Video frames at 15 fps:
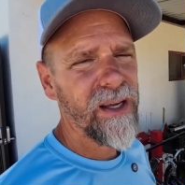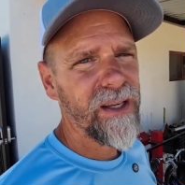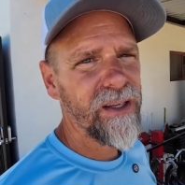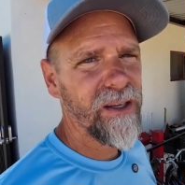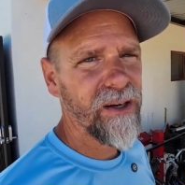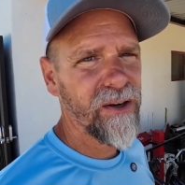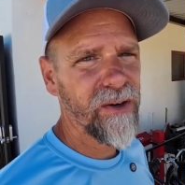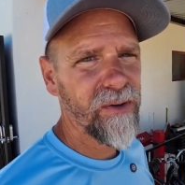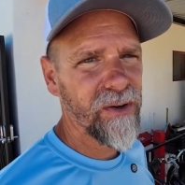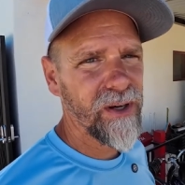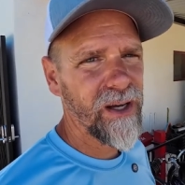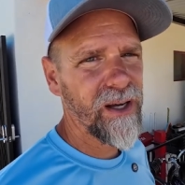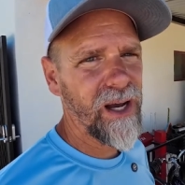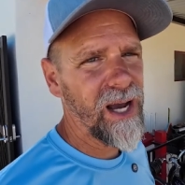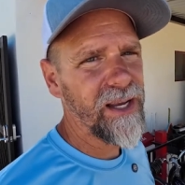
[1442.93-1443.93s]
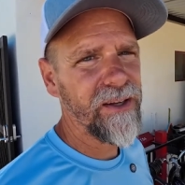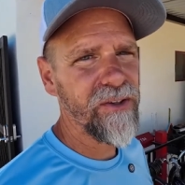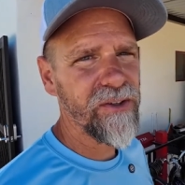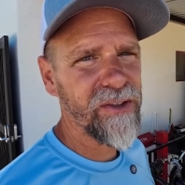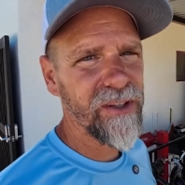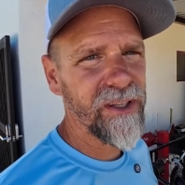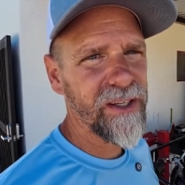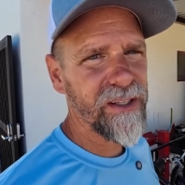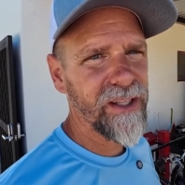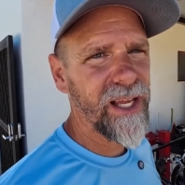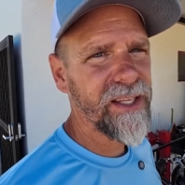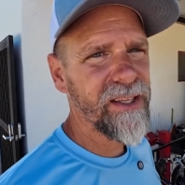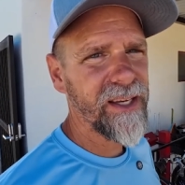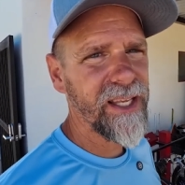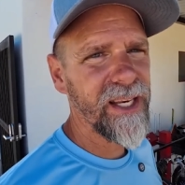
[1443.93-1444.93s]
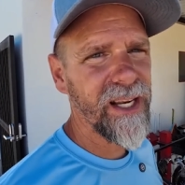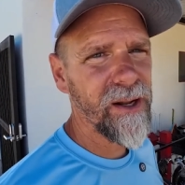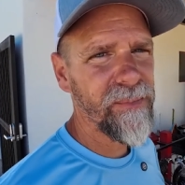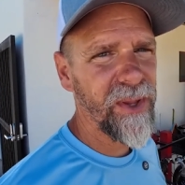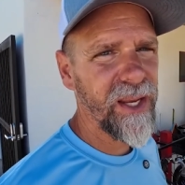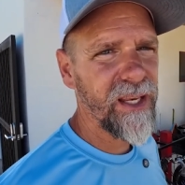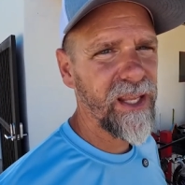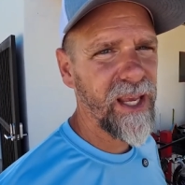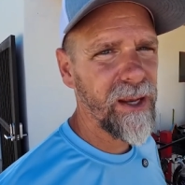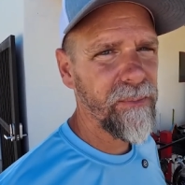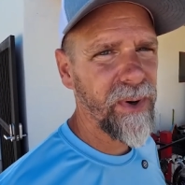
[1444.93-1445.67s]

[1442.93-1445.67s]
I usually like to get it up to 88